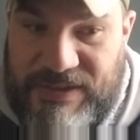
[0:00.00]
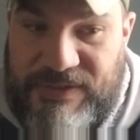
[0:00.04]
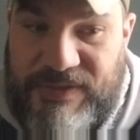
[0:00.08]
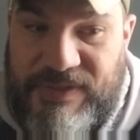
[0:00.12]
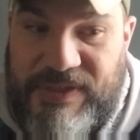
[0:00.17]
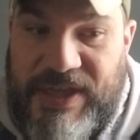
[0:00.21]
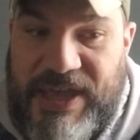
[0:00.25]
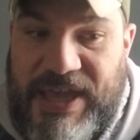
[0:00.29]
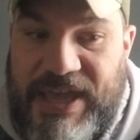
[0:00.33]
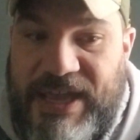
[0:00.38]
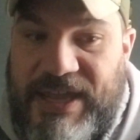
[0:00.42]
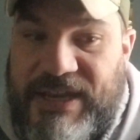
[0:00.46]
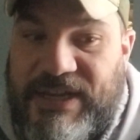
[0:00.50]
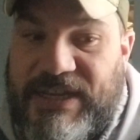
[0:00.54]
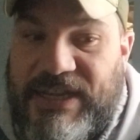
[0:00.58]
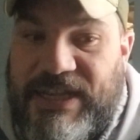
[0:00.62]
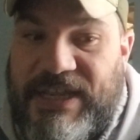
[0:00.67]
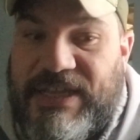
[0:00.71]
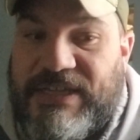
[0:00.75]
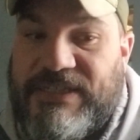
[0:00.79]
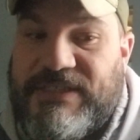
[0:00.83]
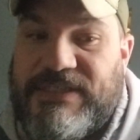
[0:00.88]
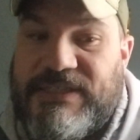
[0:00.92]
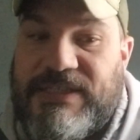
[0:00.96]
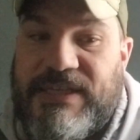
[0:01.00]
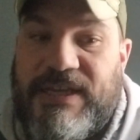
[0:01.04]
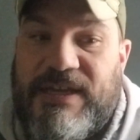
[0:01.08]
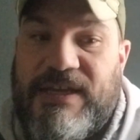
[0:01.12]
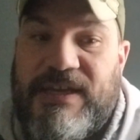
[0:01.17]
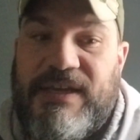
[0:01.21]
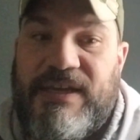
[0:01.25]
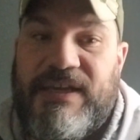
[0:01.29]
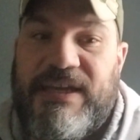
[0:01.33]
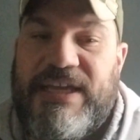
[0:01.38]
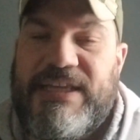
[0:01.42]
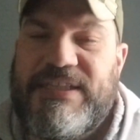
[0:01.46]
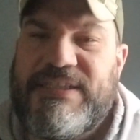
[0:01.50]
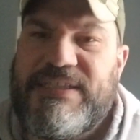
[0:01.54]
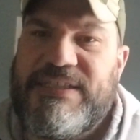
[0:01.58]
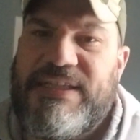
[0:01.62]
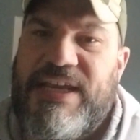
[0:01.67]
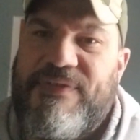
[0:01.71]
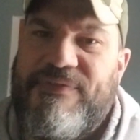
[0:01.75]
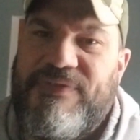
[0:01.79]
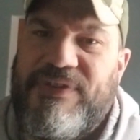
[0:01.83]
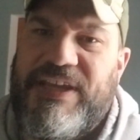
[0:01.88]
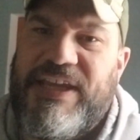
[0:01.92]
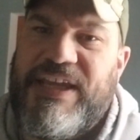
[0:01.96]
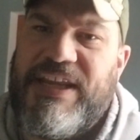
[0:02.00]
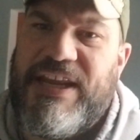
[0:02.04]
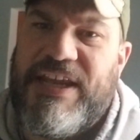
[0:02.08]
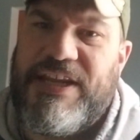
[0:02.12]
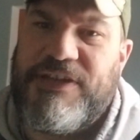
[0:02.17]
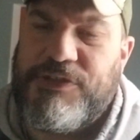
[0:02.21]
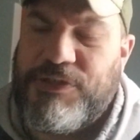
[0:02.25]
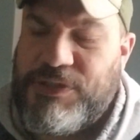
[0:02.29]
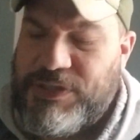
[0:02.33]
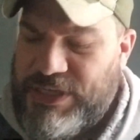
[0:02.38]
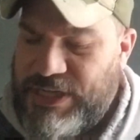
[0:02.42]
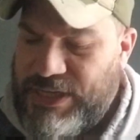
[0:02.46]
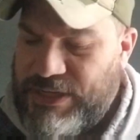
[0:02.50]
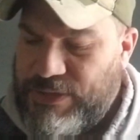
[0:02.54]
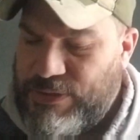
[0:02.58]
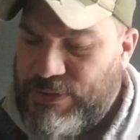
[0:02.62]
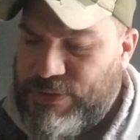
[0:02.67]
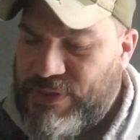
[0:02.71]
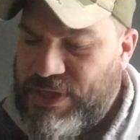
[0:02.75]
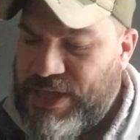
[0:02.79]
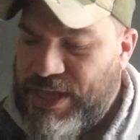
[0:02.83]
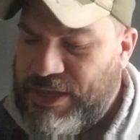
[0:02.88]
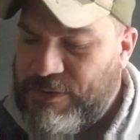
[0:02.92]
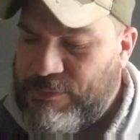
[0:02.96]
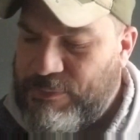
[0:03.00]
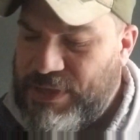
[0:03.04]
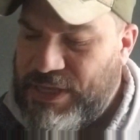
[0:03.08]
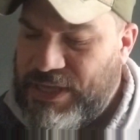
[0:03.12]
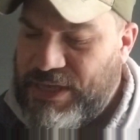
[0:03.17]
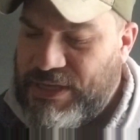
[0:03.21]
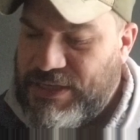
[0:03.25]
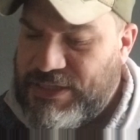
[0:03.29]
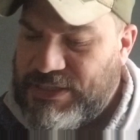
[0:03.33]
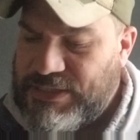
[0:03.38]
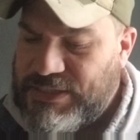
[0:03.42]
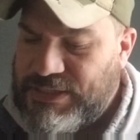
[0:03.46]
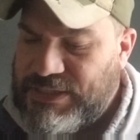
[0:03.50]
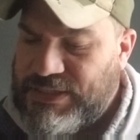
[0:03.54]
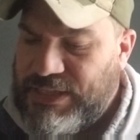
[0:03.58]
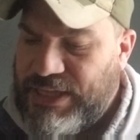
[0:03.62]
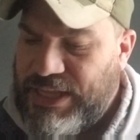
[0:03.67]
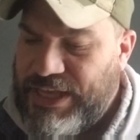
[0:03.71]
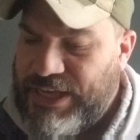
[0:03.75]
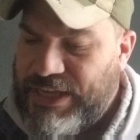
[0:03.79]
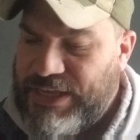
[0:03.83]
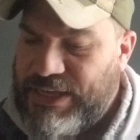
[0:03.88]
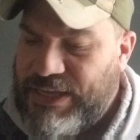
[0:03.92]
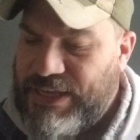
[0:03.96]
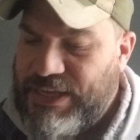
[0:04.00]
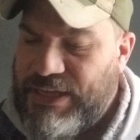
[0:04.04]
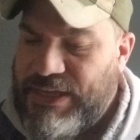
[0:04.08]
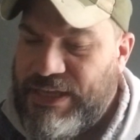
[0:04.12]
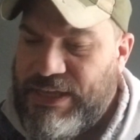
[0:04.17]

that it's definitely an interesting thing because like